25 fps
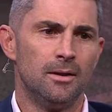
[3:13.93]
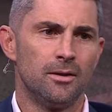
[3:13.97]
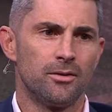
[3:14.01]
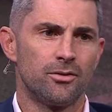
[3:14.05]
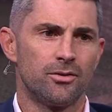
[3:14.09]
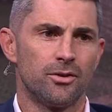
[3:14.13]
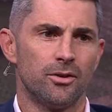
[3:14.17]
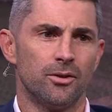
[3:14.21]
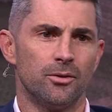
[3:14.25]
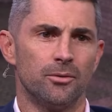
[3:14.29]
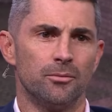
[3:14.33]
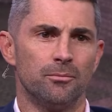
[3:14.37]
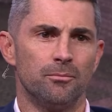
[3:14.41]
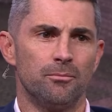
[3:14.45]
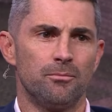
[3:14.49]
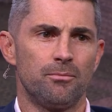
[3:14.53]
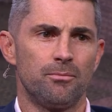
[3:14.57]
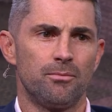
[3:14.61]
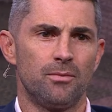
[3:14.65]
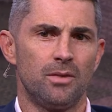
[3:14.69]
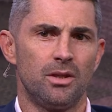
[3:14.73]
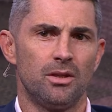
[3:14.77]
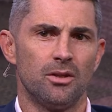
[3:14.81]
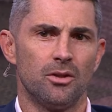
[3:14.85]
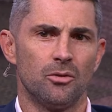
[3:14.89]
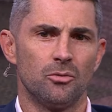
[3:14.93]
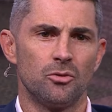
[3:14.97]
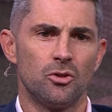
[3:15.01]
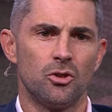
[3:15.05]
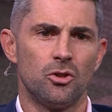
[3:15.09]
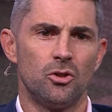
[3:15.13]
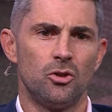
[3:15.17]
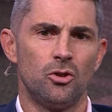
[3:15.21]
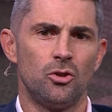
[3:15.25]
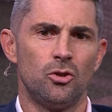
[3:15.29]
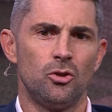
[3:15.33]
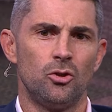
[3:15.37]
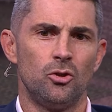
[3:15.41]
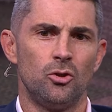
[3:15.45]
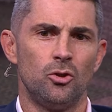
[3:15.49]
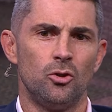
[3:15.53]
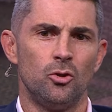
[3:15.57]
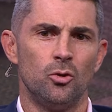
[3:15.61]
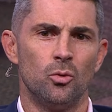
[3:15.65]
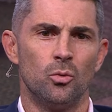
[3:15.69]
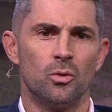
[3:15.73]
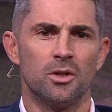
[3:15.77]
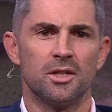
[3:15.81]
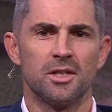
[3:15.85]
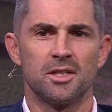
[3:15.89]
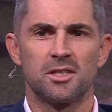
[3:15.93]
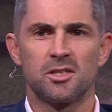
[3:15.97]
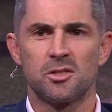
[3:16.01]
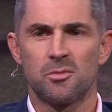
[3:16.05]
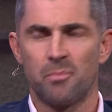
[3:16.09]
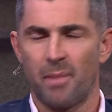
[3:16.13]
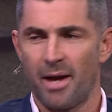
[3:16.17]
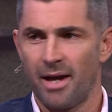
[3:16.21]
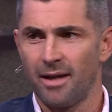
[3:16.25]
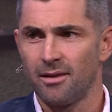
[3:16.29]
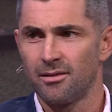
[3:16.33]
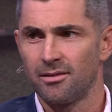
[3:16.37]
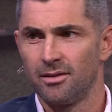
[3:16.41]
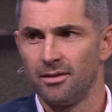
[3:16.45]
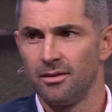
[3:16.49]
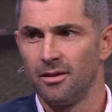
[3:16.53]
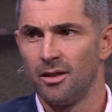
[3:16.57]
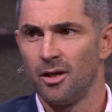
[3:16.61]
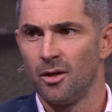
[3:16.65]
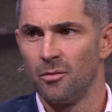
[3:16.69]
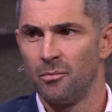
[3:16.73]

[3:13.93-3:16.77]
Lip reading: So, you know, you would expect